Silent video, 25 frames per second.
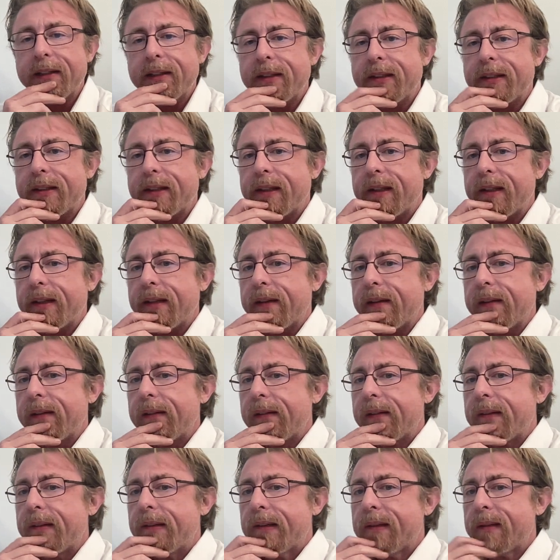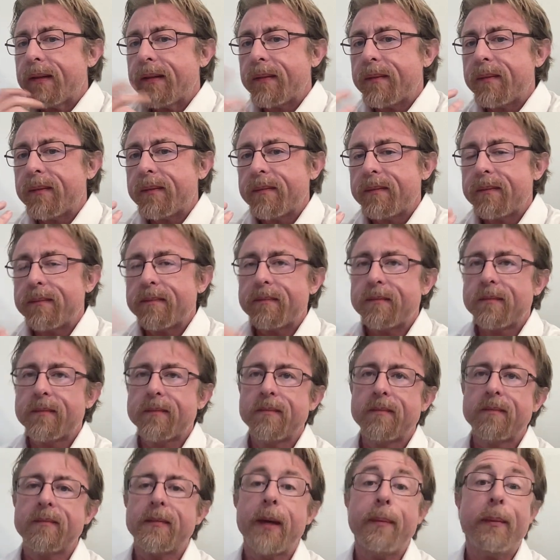is, uh,
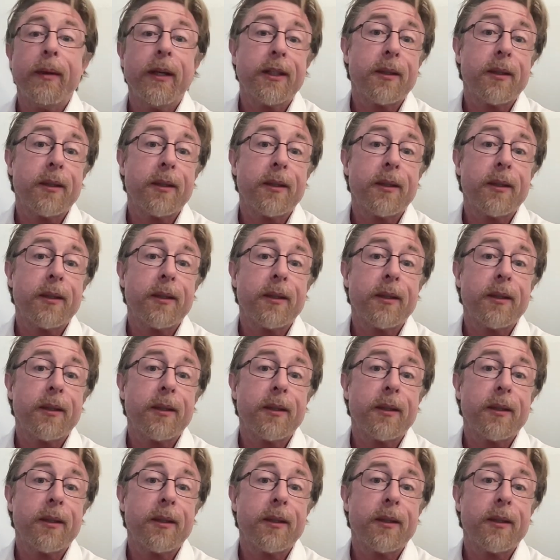I mean,